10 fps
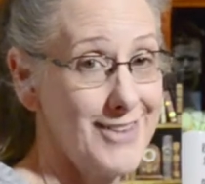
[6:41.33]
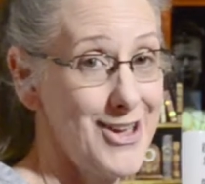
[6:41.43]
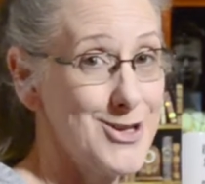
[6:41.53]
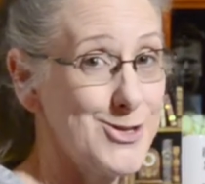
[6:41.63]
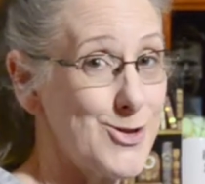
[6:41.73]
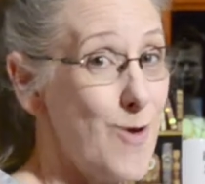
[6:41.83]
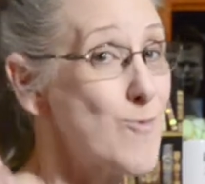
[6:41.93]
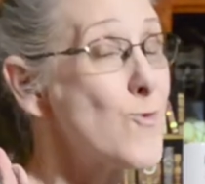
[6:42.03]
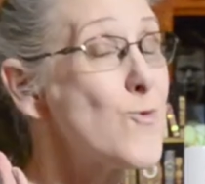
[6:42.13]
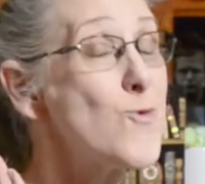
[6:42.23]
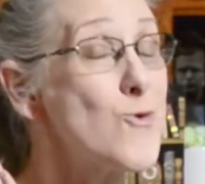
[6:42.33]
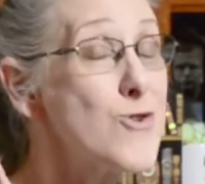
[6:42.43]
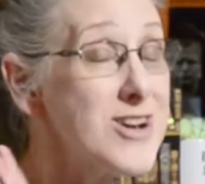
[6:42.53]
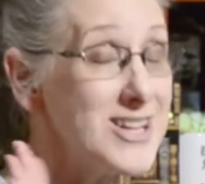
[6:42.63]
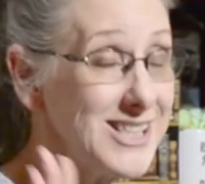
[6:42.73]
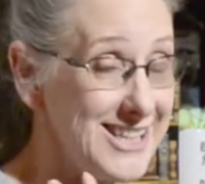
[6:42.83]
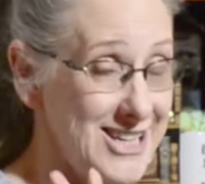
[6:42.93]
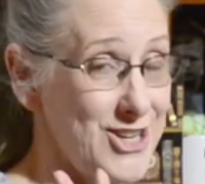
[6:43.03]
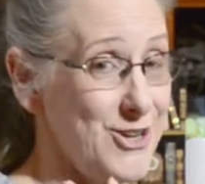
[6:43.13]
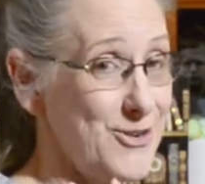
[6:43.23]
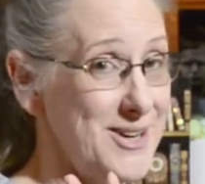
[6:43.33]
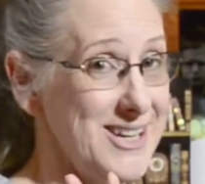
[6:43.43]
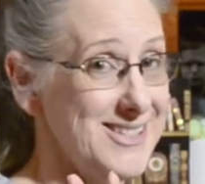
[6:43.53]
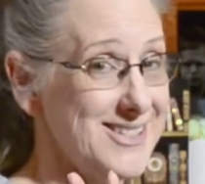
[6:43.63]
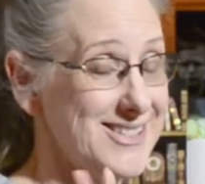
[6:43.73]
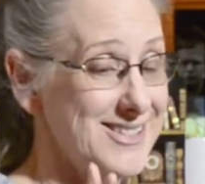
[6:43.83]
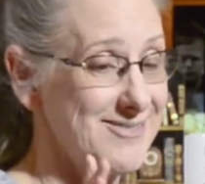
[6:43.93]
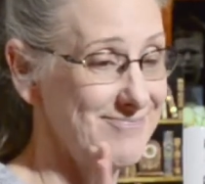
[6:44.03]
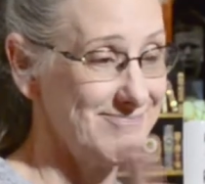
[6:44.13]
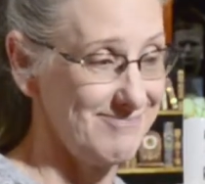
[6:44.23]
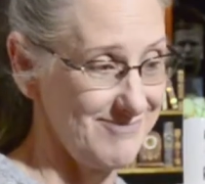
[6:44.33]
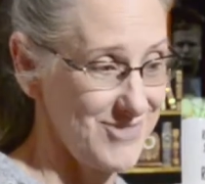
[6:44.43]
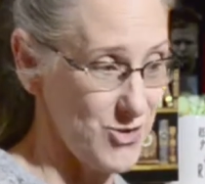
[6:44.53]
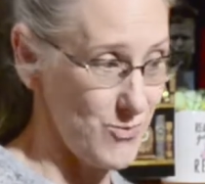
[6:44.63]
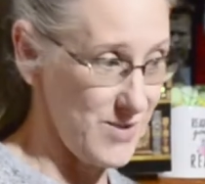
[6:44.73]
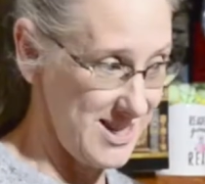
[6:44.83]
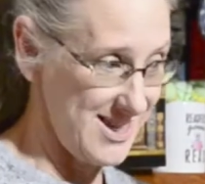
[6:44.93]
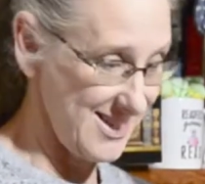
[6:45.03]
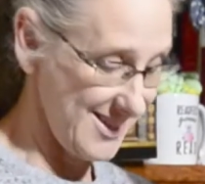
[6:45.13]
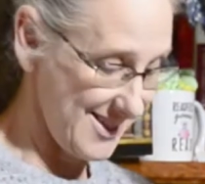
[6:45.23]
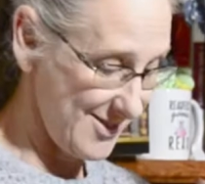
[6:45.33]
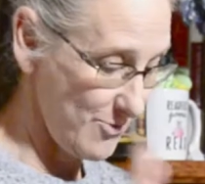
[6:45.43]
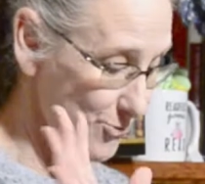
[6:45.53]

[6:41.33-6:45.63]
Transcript: So I'm really curious to read this.